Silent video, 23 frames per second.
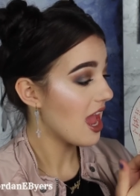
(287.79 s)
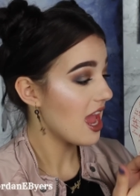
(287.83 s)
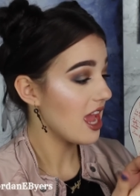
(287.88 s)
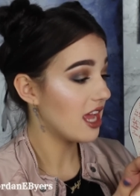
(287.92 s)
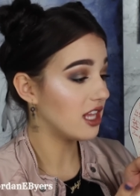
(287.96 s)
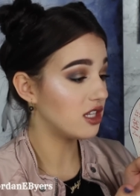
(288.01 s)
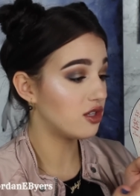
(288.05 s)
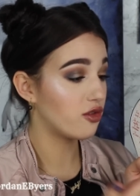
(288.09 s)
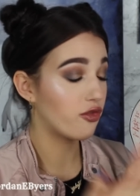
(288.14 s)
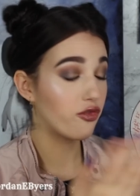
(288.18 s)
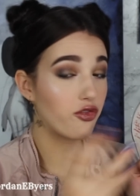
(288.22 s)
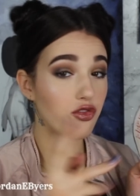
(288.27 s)

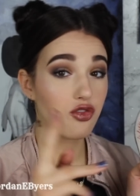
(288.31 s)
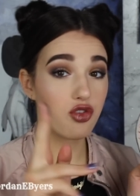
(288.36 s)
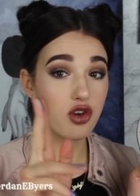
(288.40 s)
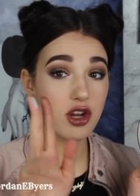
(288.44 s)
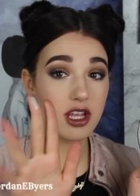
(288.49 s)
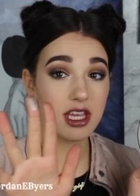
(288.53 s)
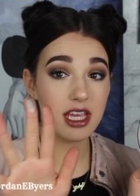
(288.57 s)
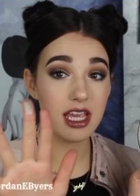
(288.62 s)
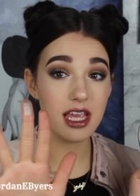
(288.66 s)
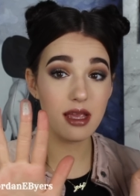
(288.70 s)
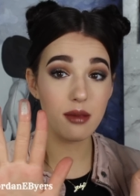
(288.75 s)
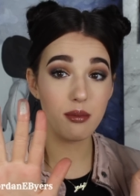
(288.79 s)
It's
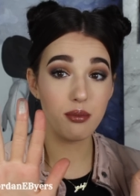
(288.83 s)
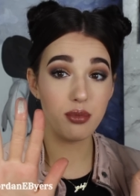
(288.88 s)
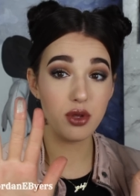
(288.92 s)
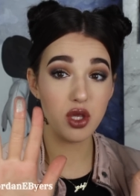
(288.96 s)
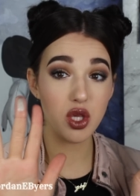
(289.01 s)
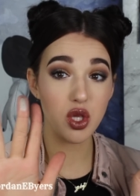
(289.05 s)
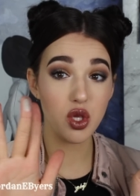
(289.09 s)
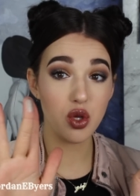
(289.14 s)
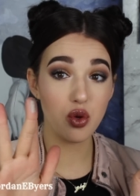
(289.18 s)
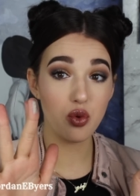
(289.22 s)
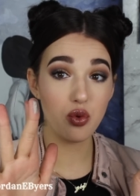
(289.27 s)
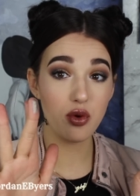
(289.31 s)
freaking
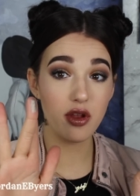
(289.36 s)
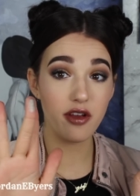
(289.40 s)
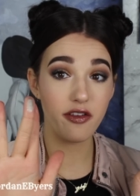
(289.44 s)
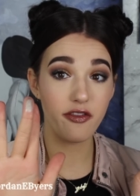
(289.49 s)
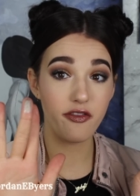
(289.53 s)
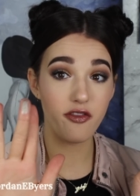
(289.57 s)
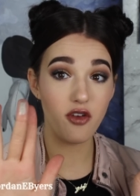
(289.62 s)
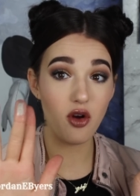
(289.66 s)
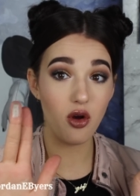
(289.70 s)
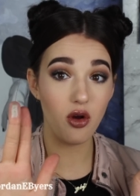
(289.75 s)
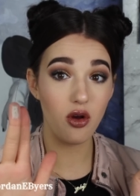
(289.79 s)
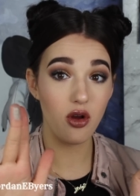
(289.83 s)

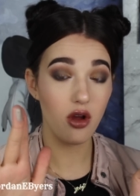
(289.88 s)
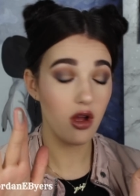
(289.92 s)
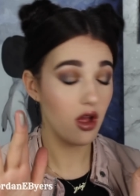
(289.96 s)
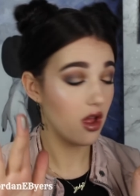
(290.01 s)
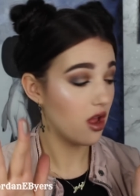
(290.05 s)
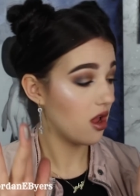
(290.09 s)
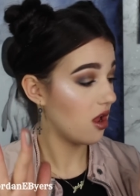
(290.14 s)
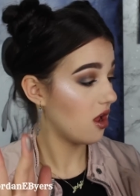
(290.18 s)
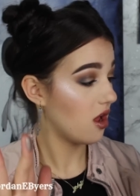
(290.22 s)
beautiful.